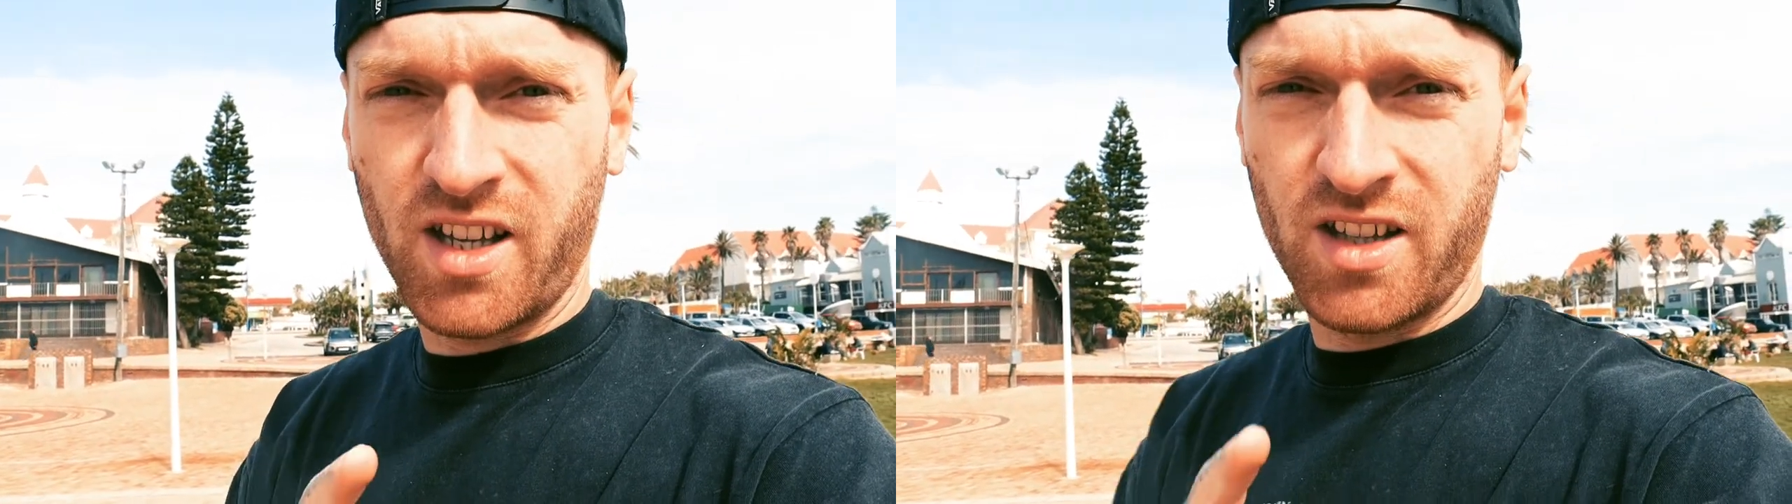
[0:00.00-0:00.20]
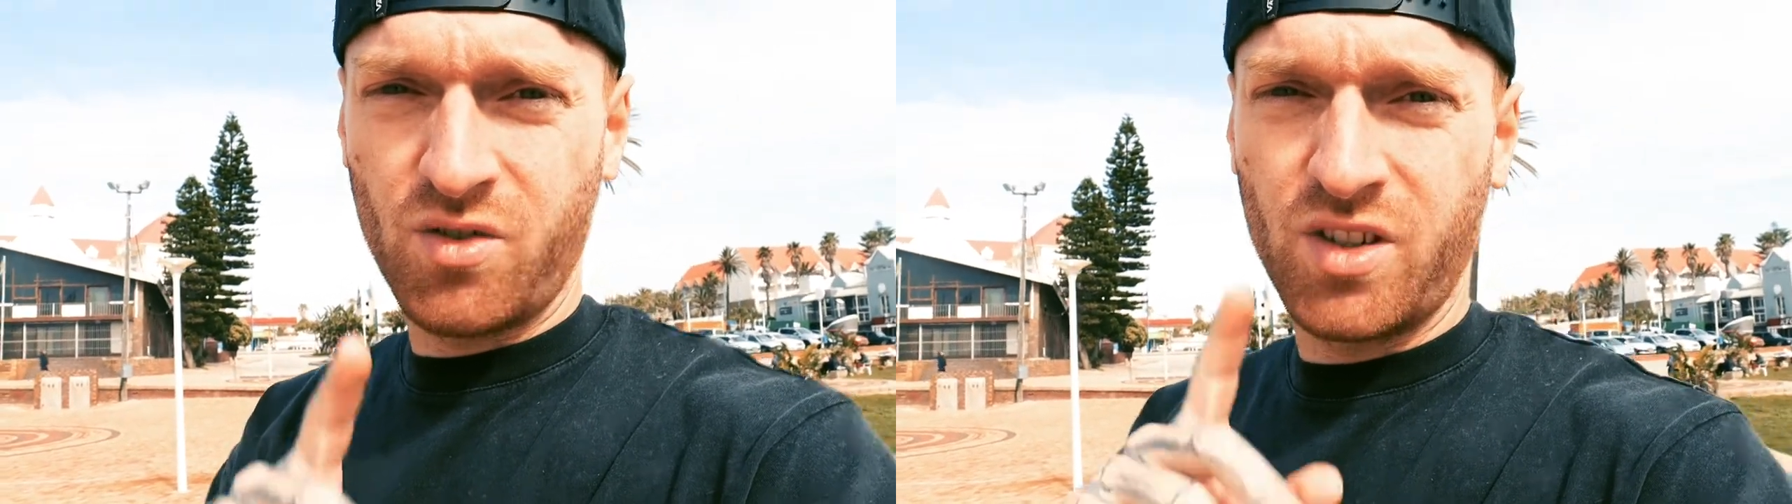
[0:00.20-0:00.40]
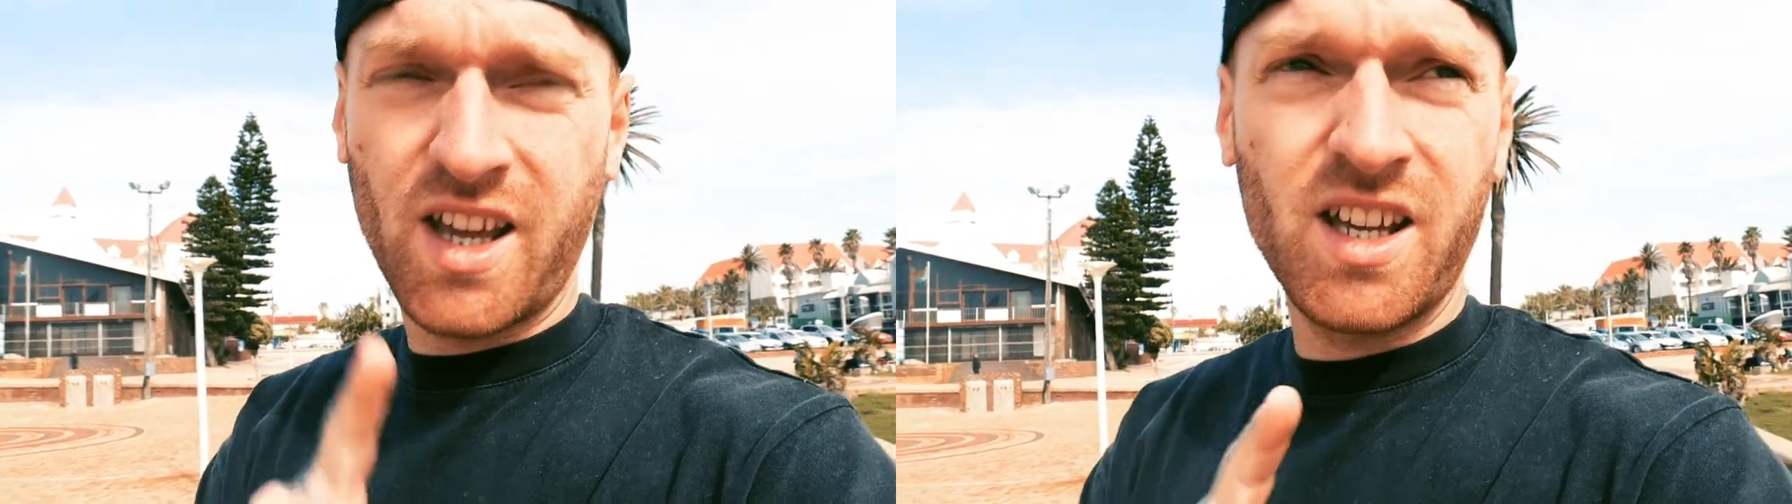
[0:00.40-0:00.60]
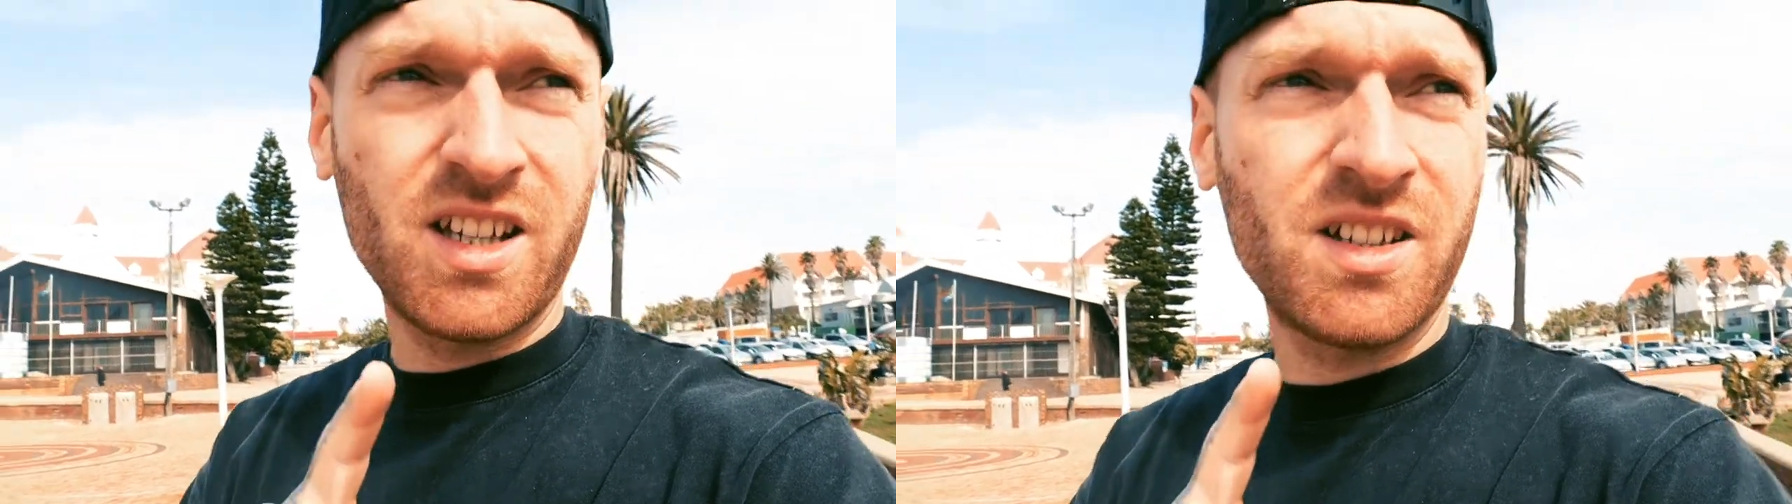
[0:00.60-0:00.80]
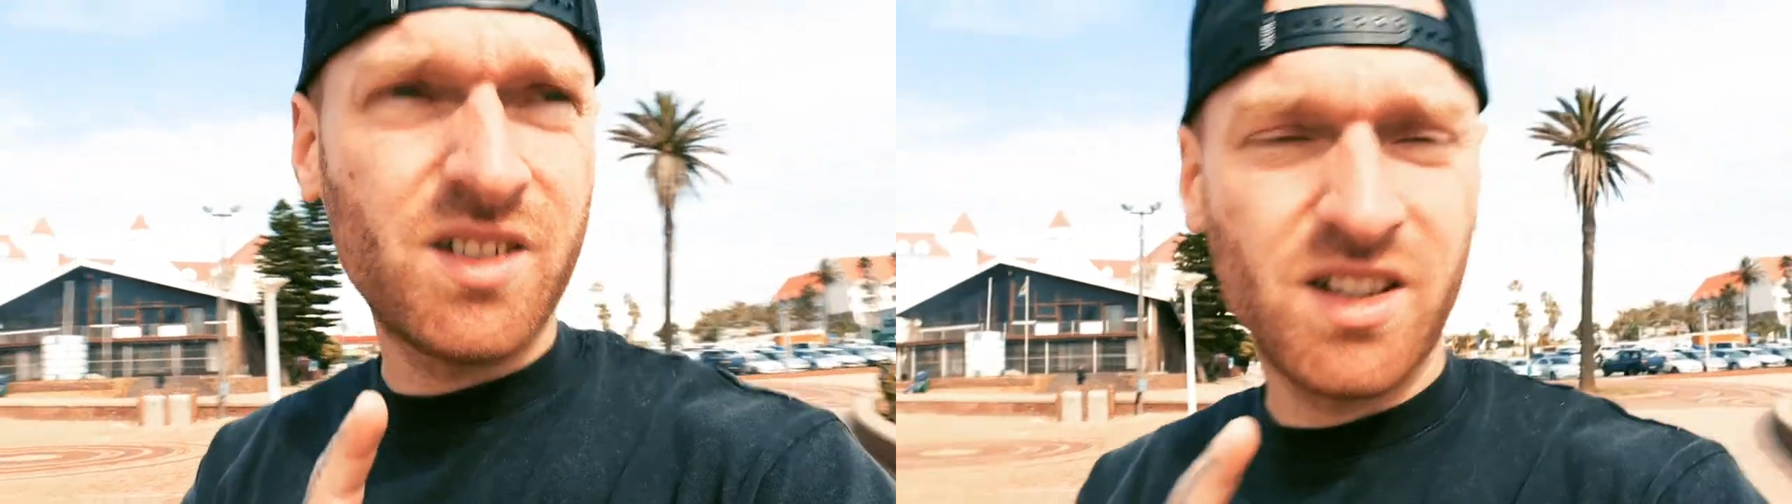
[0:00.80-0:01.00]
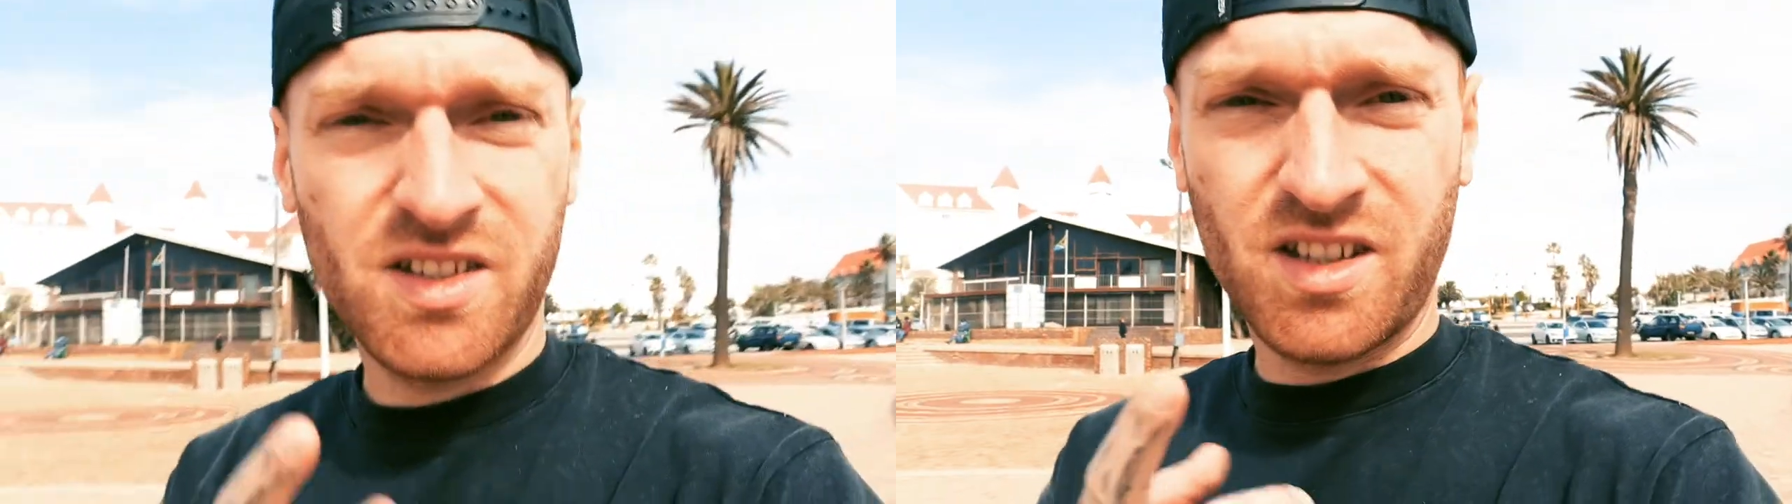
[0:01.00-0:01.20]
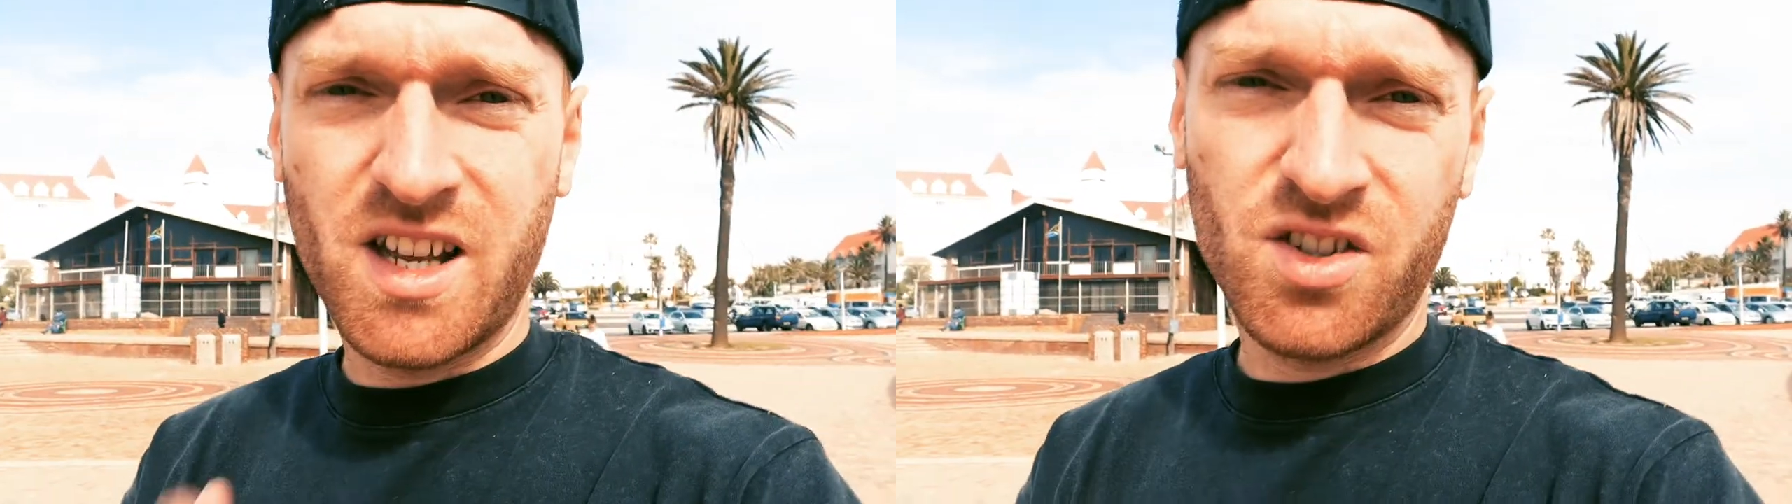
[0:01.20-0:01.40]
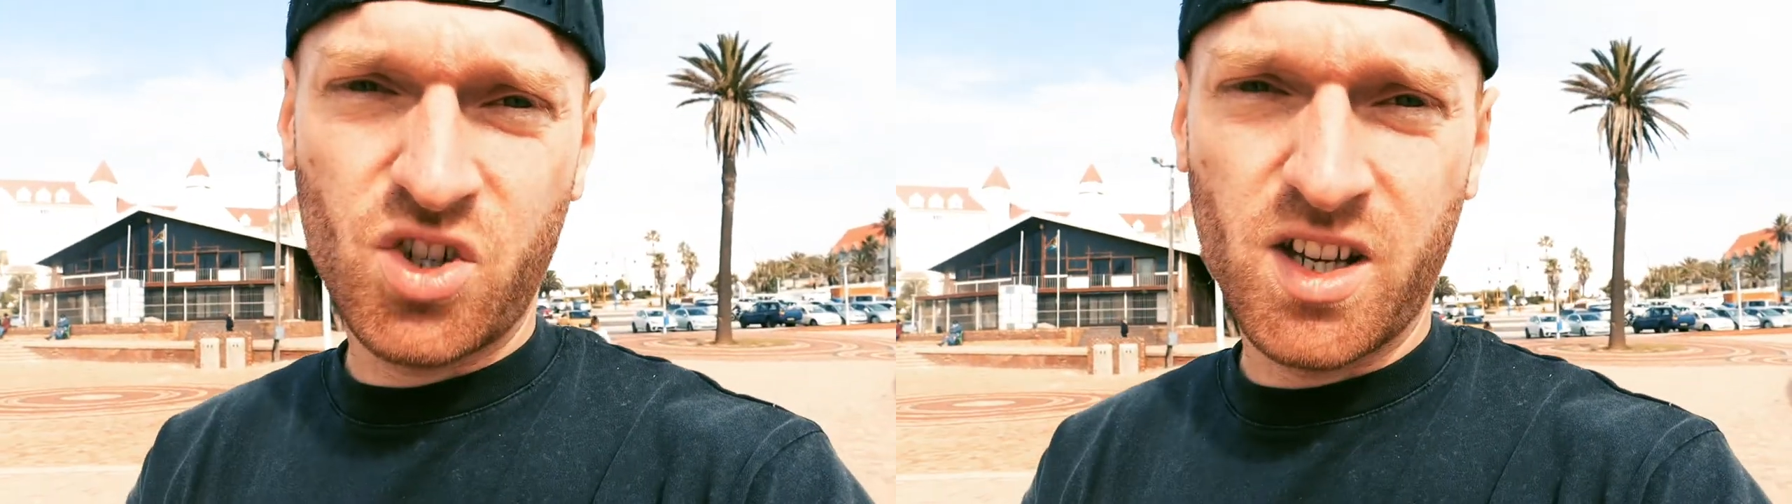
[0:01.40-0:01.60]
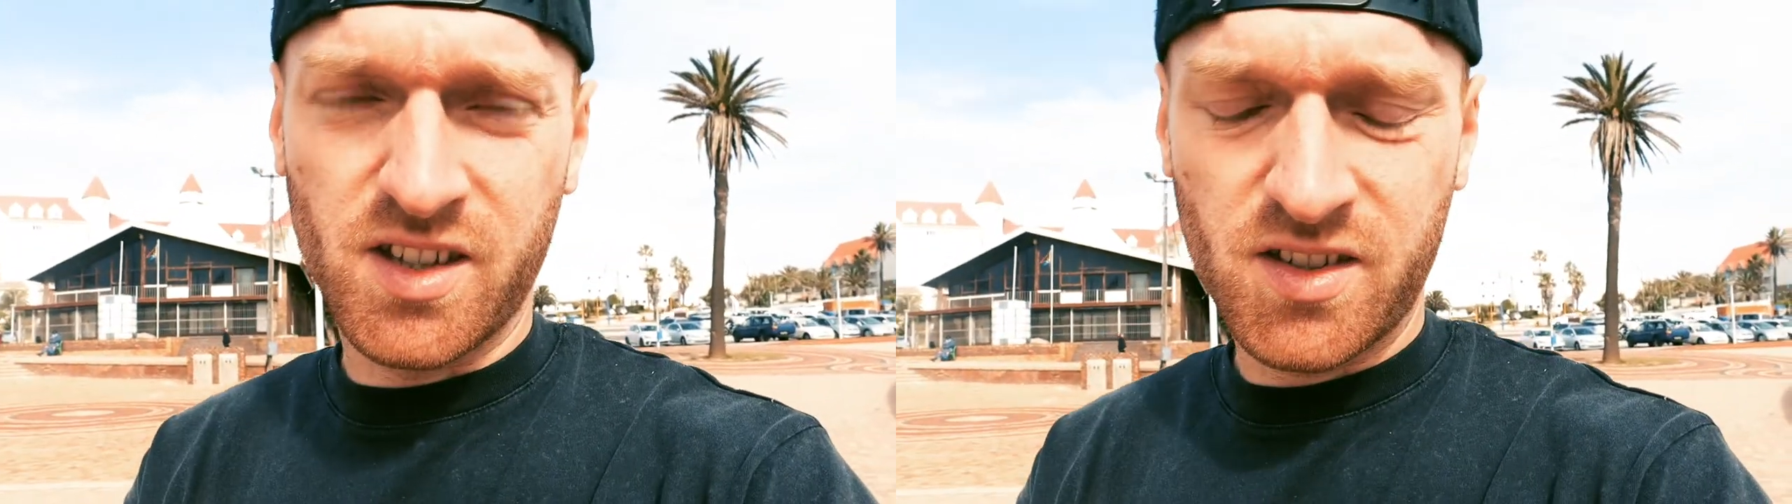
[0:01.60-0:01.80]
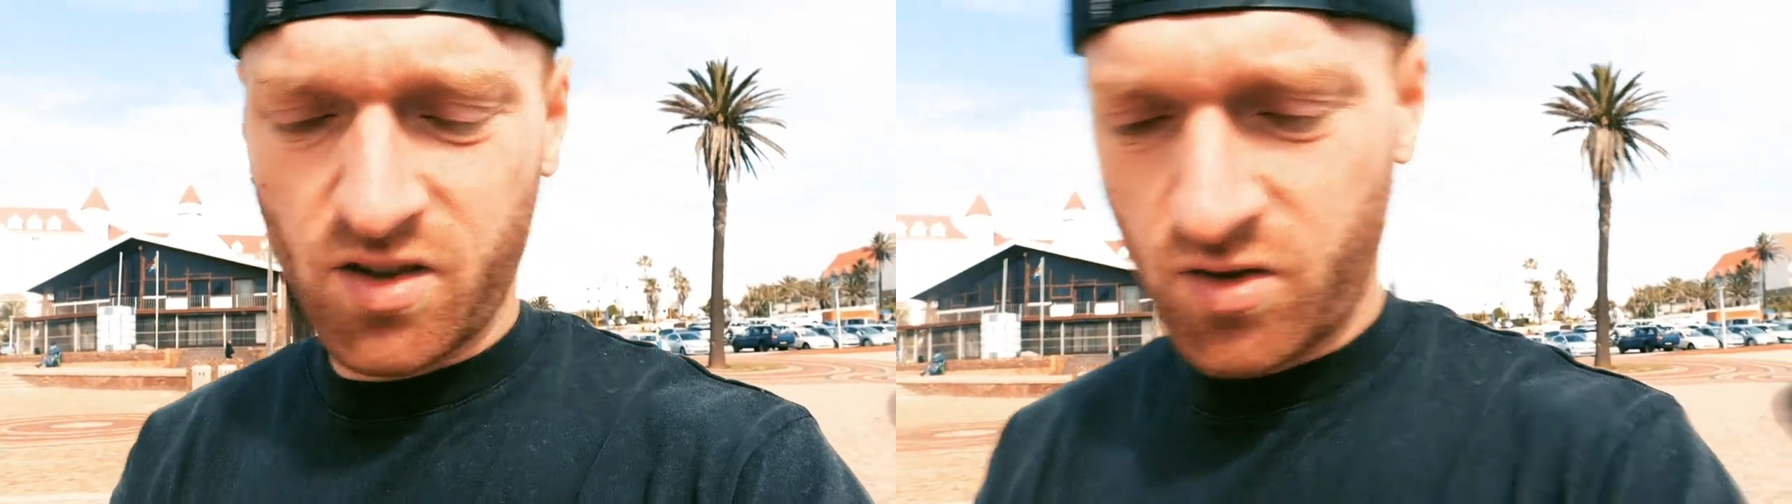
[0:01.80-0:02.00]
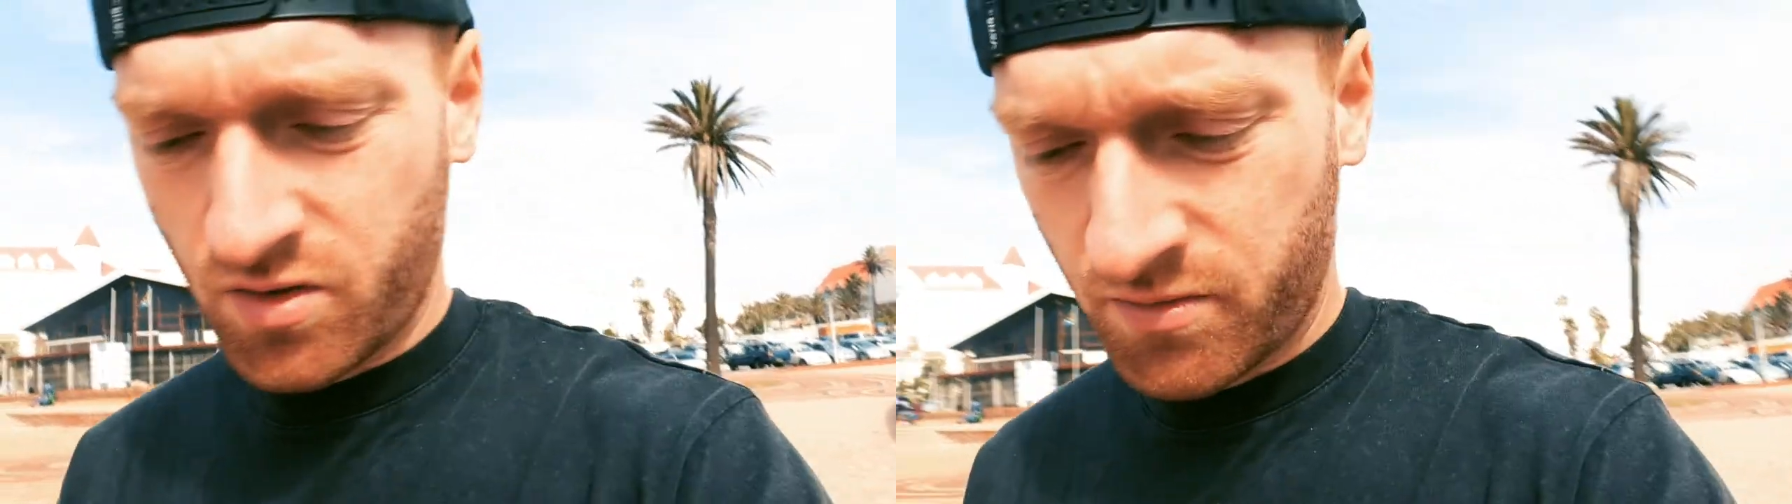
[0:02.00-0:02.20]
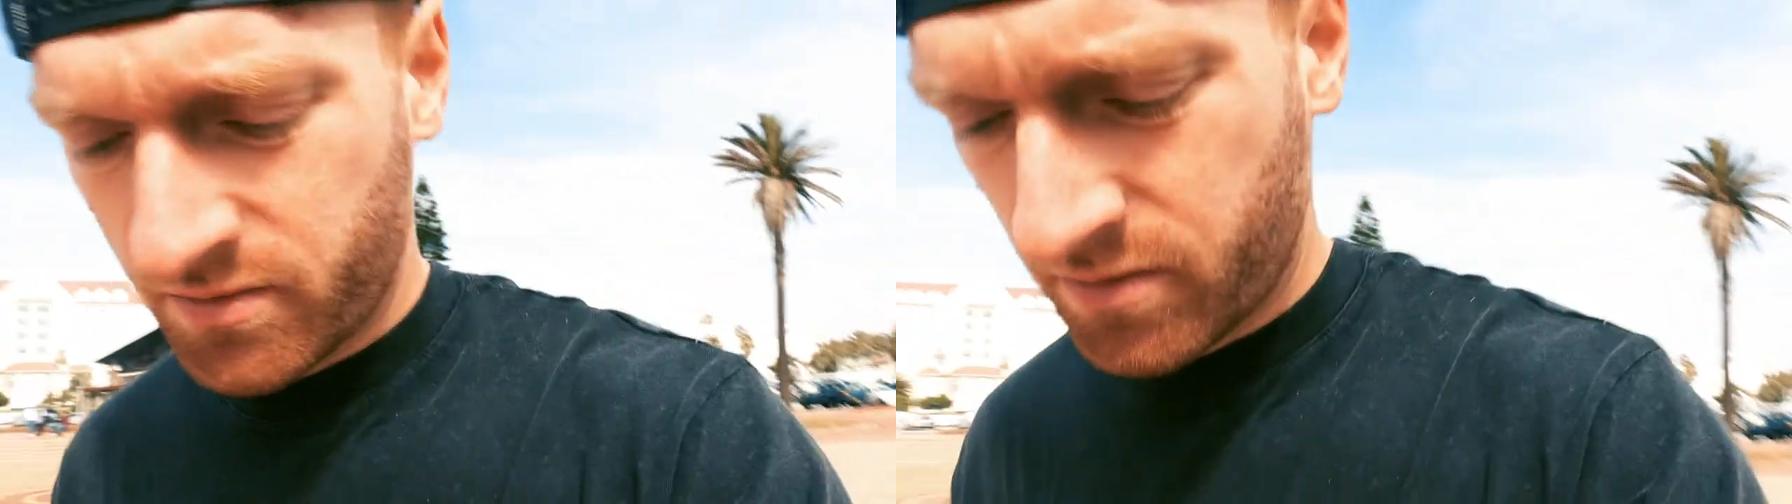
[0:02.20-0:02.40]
and today it's the last chance. So,